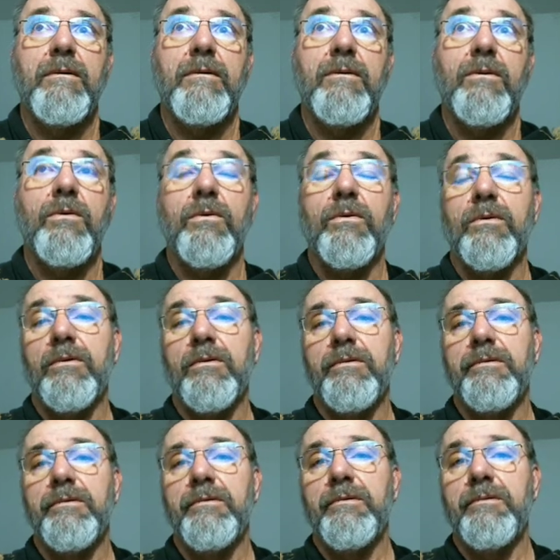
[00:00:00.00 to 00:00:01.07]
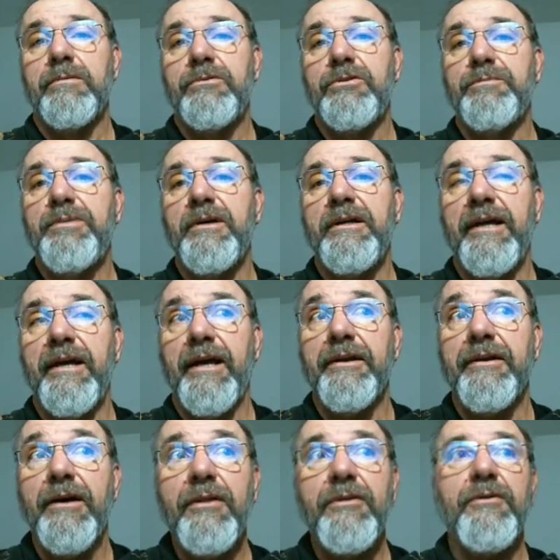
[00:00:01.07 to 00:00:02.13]
Or, to put it
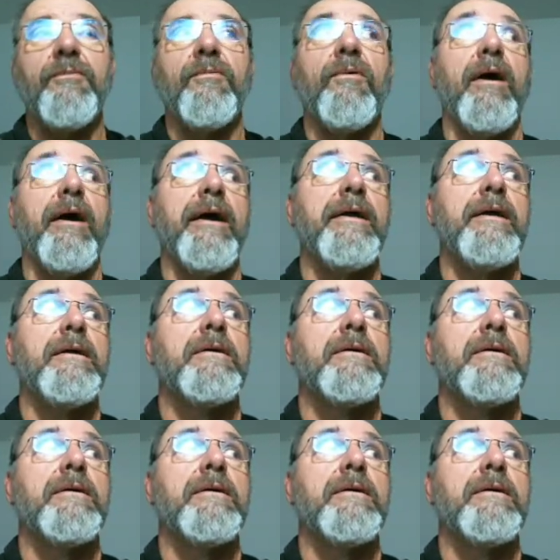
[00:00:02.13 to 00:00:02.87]
another way,